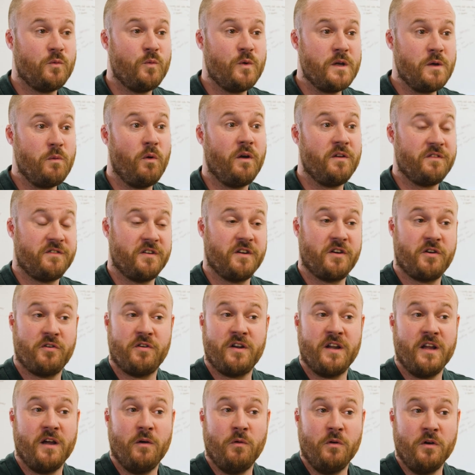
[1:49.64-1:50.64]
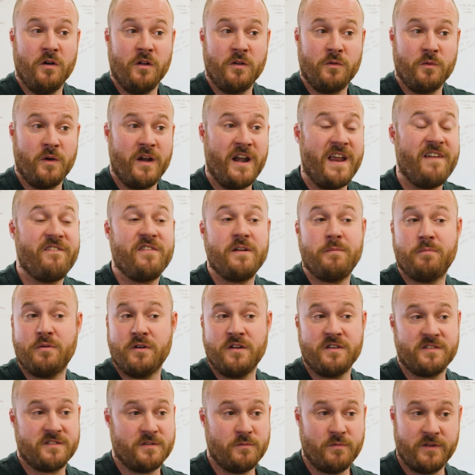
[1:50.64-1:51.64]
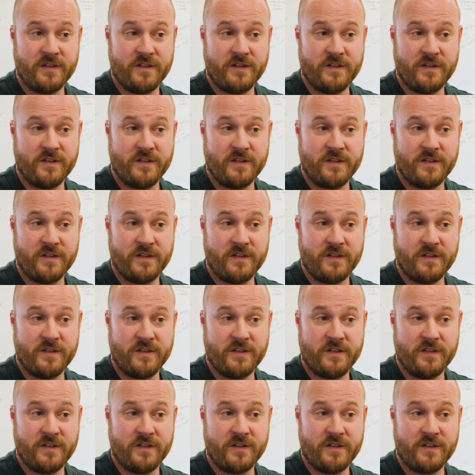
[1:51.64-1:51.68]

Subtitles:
we want to create a world where every person